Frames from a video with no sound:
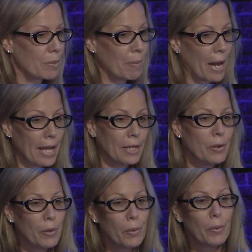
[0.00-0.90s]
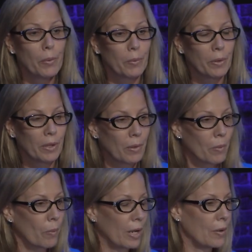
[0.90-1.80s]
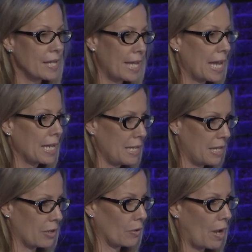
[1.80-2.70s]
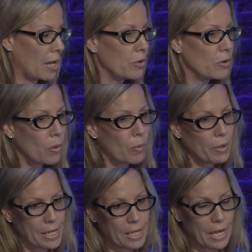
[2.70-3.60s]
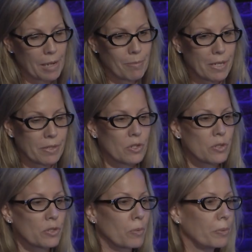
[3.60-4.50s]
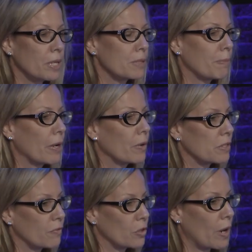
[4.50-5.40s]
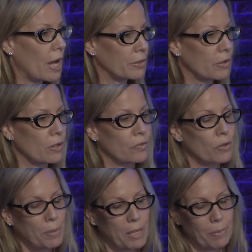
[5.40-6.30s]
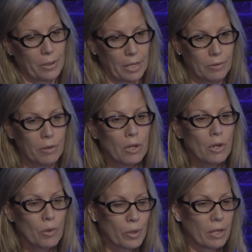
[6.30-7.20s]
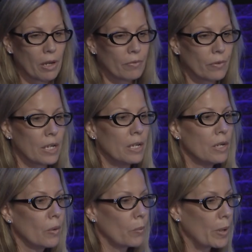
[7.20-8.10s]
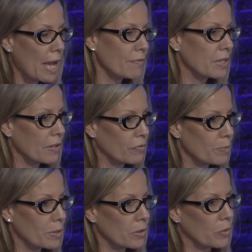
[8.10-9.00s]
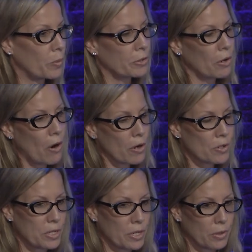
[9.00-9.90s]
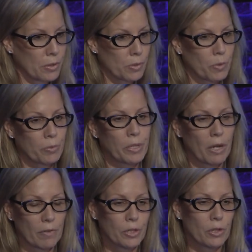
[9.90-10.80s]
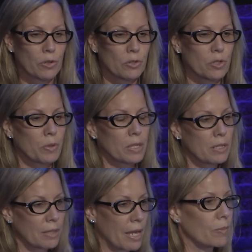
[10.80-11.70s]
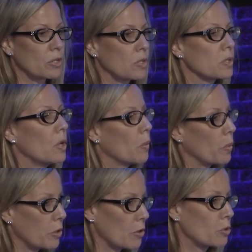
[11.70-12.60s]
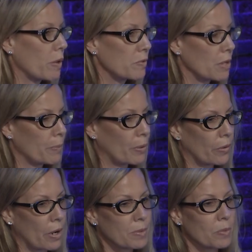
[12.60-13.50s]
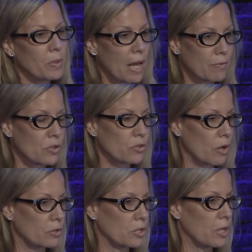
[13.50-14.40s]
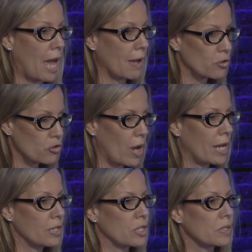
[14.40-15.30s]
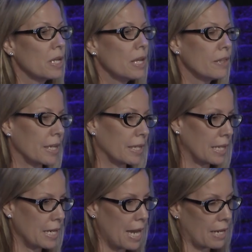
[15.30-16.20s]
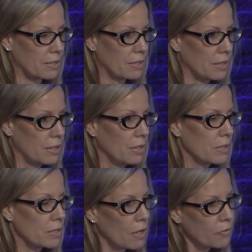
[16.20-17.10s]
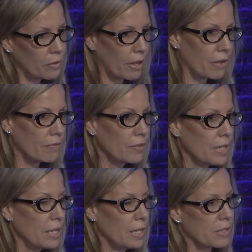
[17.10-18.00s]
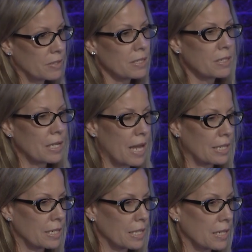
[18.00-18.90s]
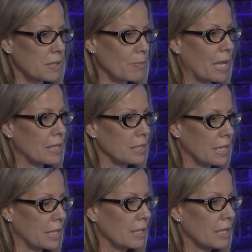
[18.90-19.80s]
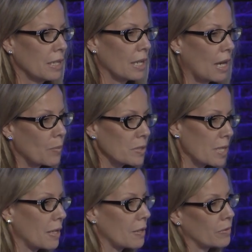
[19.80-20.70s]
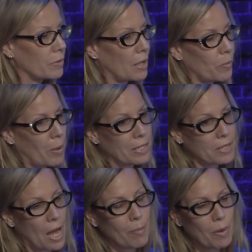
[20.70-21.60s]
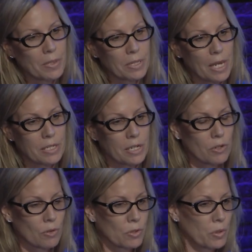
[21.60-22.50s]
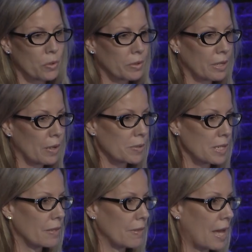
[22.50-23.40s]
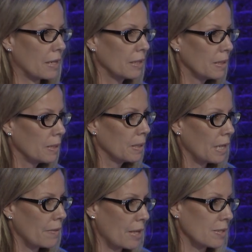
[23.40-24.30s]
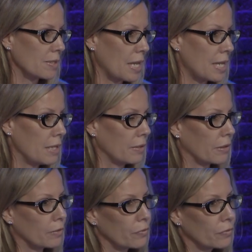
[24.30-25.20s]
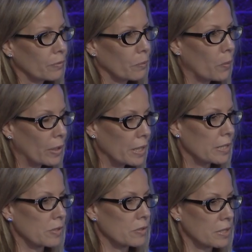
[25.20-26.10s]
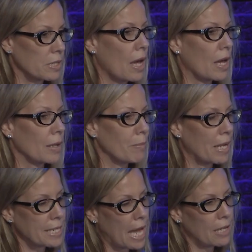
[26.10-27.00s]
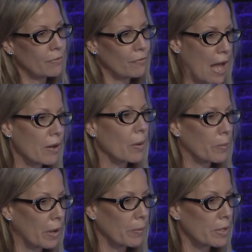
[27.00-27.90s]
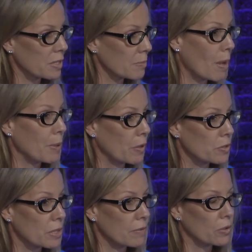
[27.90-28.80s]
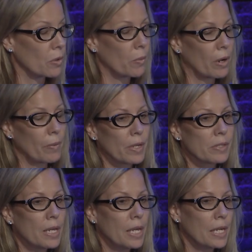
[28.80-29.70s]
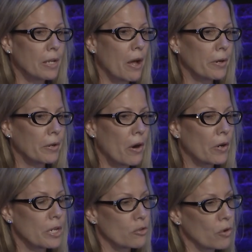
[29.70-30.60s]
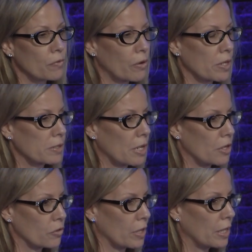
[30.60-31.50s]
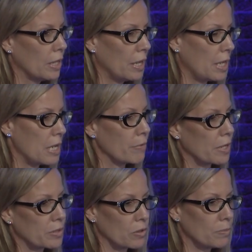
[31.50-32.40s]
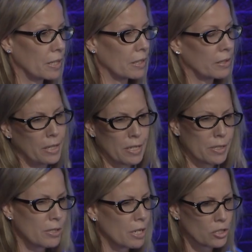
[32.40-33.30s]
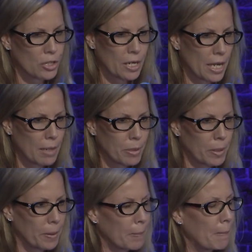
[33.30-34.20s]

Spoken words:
But I know where he can hear. I know where he can get a message. And so please, parents, if you're out there and if you're people in recovery, we have to get familiar with our RCOs, with recovery coaches, with these languages, with our 12-step programs, and we have to start to have strategies that connect. Tough love is disconnecting and it's abandoning. And I will tell you that by the time I was 19 years old and I was in that state of willingness to die, my dad found out where I was, because my parents didn't even know where I was, and he got in a car and he drove across country and he rescued me. He's such an enabler.